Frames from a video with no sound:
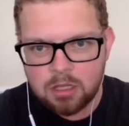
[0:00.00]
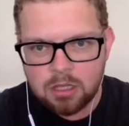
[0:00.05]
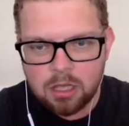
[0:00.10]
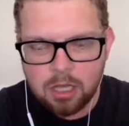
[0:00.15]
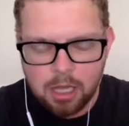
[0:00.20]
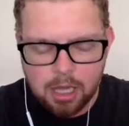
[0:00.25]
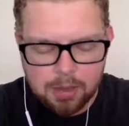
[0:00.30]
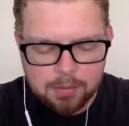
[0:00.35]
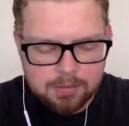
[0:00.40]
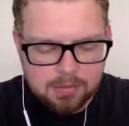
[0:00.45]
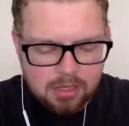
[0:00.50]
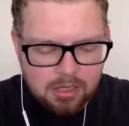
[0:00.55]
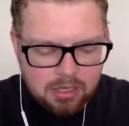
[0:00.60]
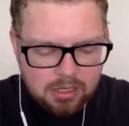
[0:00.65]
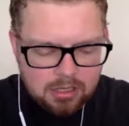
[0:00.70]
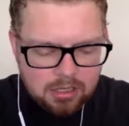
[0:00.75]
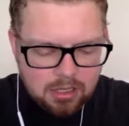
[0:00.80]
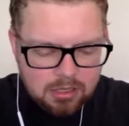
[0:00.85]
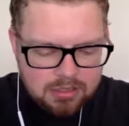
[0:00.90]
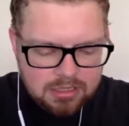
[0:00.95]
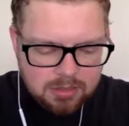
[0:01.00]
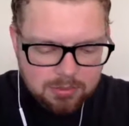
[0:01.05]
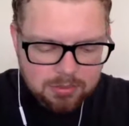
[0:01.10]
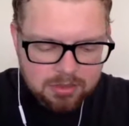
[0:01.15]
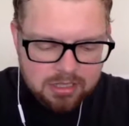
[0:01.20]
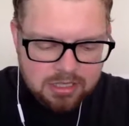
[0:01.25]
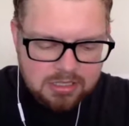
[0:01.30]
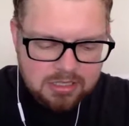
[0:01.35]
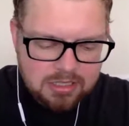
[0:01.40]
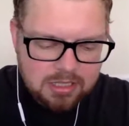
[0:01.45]
and some of
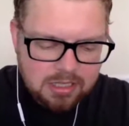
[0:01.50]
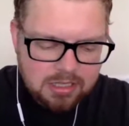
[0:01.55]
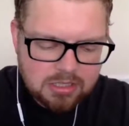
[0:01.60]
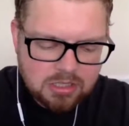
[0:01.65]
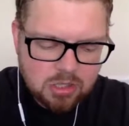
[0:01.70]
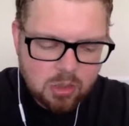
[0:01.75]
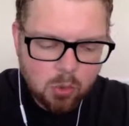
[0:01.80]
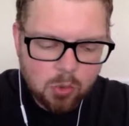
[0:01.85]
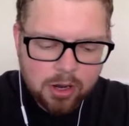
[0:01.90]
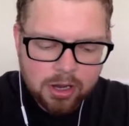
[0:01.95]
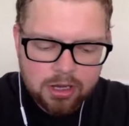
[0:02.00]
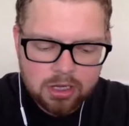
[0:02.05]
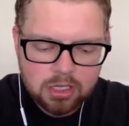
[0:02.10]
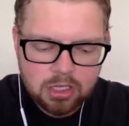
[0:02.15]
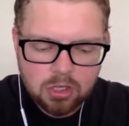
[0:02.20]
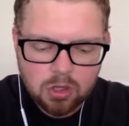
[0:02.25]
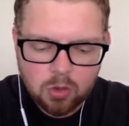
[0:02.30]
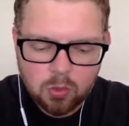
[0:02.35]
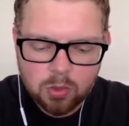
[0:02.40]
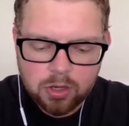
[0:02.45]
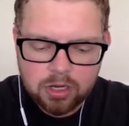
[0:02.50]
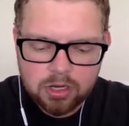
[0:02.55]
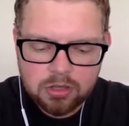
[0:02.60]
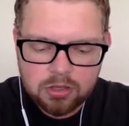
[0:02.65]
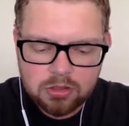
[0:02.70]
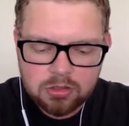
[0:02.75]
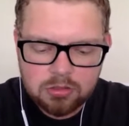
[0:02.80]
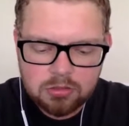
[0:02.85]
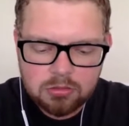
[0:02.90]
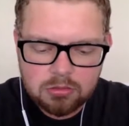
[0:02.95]
these. And so where do